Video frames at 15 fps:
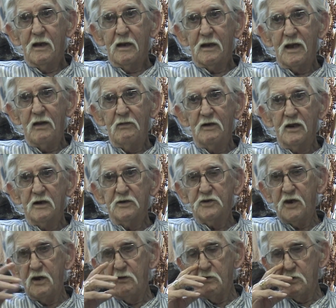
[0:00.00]
kind of a little
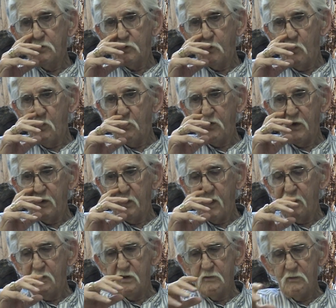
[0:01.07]
general store thing
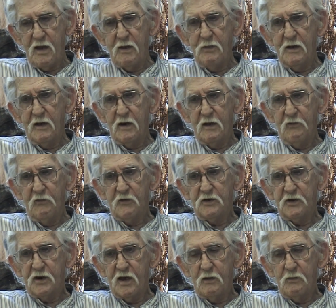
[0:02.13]
down there, and maybe a livery
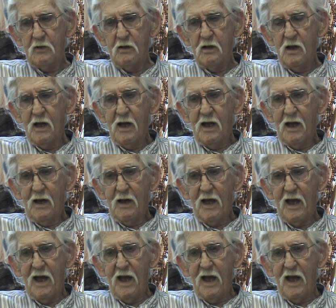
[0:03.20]
stable,
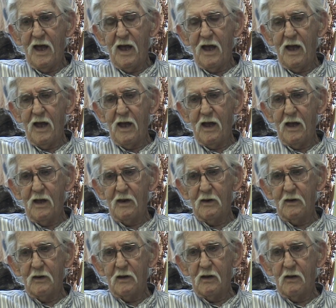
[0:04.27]

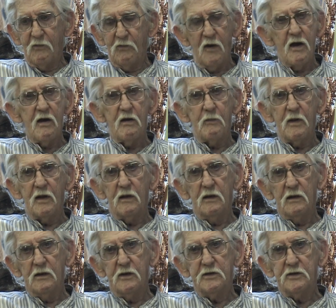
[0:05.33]
and a flour mill
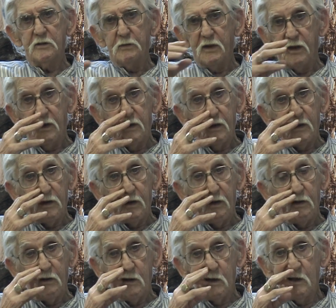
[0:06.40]
used to be in
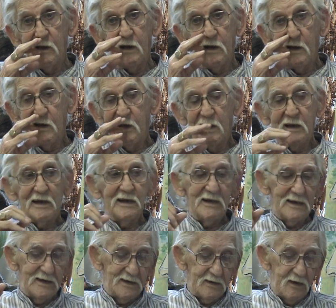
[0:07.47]
there.
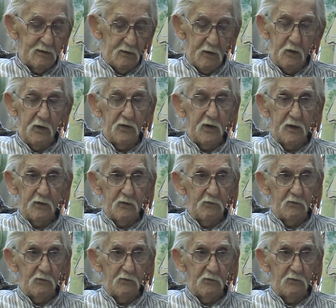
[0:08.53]
And then the only thing that